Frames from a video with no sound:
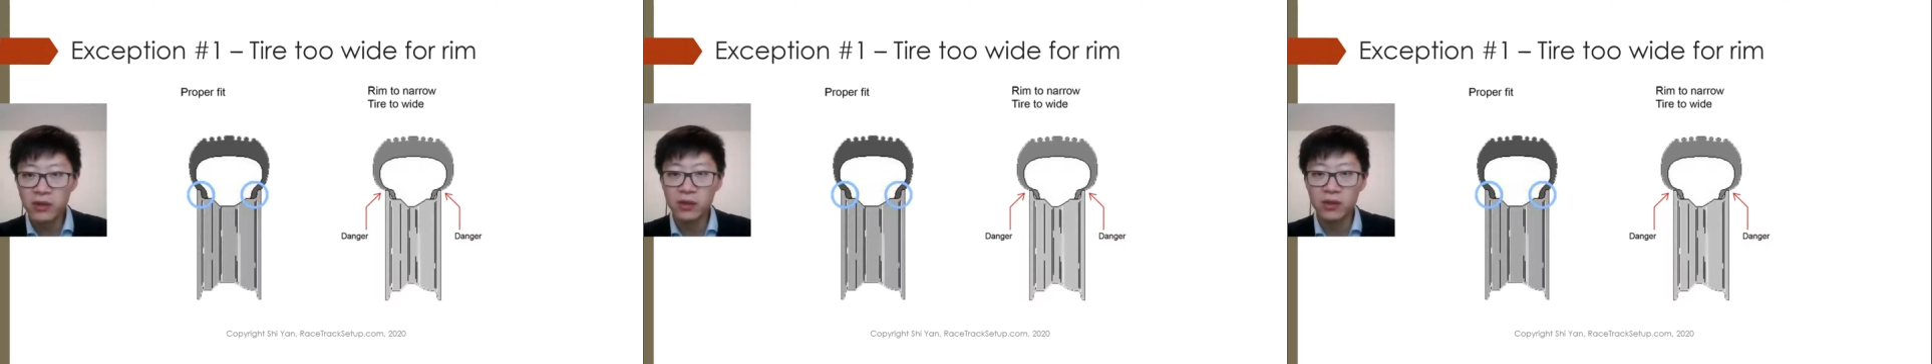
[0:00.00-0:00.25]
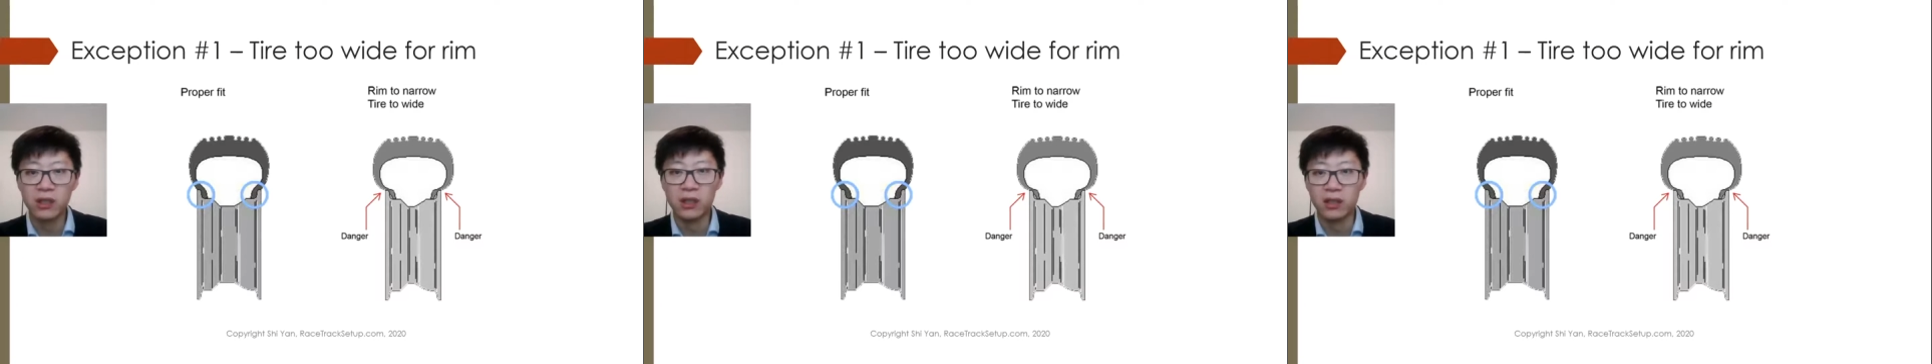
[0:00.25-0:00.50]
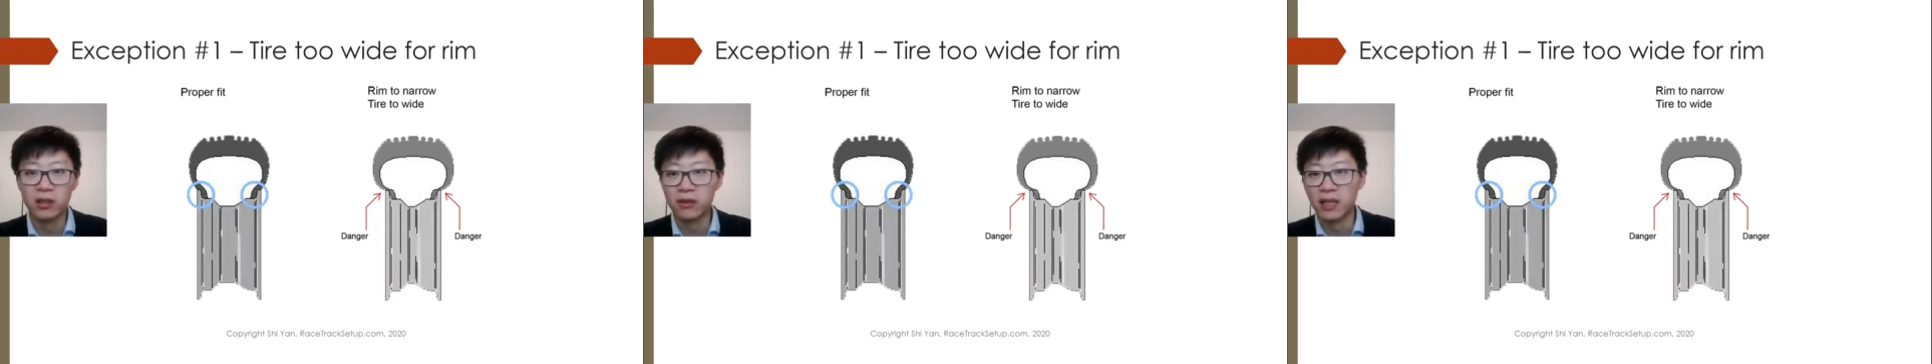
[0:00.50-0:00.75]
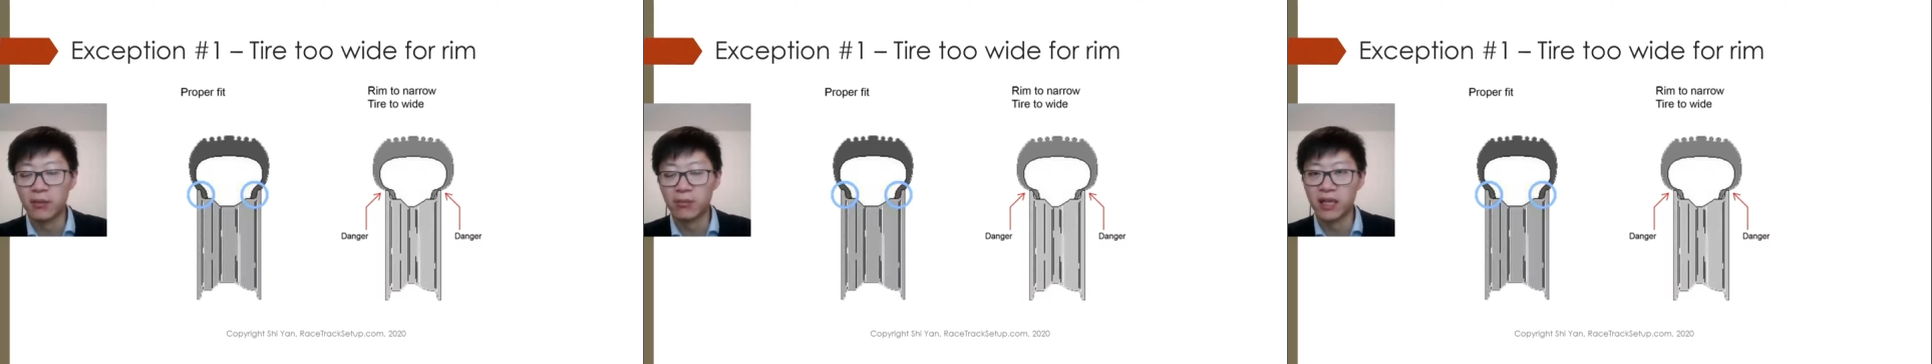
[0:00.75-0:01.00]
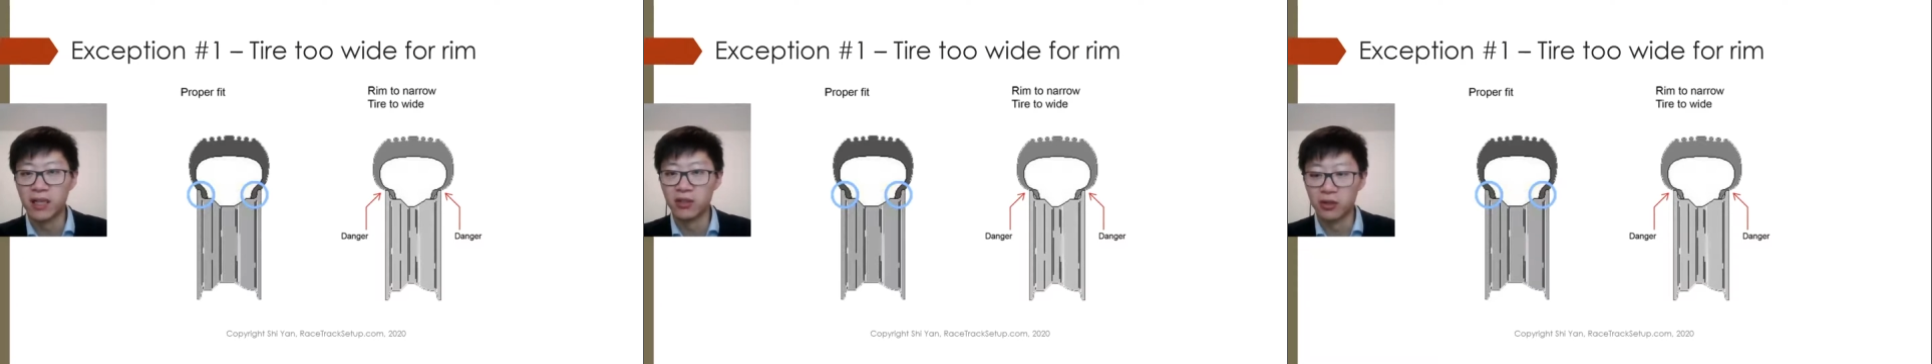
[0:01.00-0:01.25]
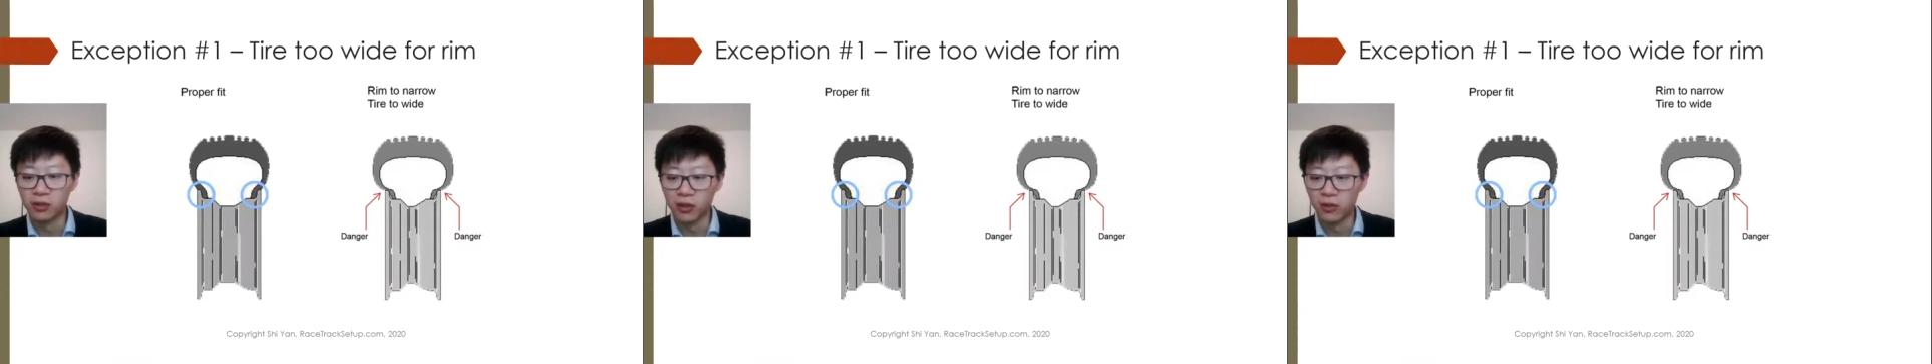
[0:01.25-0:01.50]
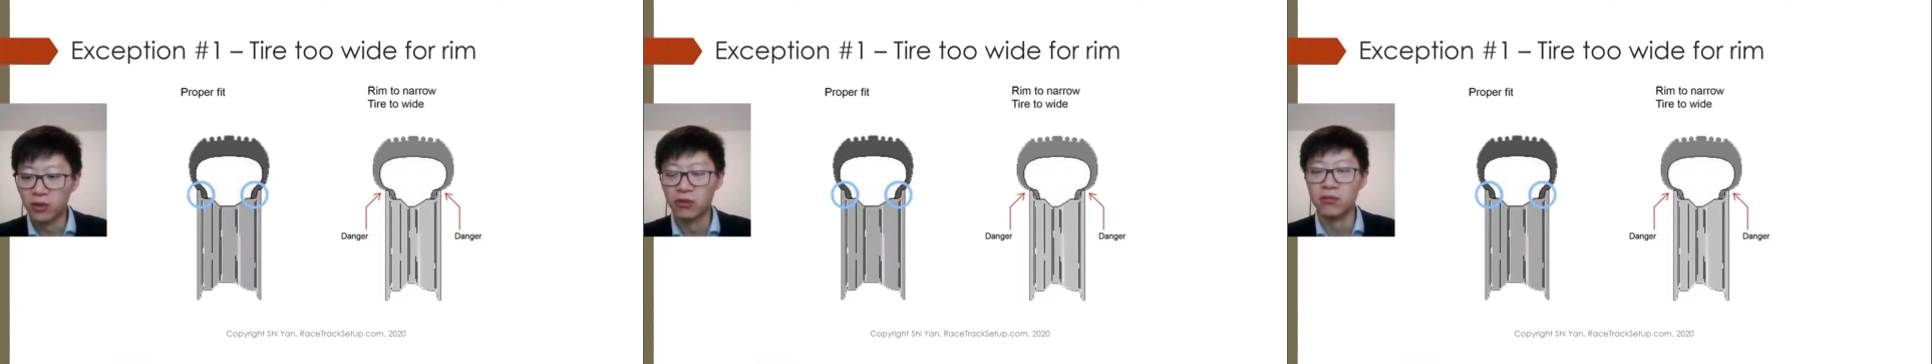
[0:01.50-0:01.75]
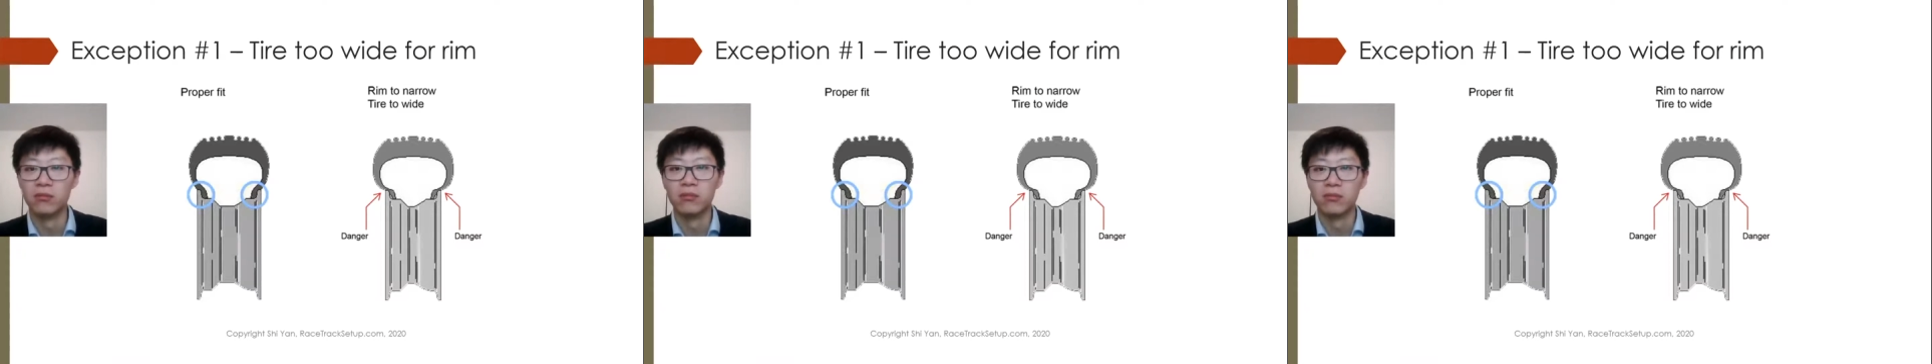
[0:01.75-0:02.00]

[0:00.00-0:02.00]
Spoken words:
the contact patch is also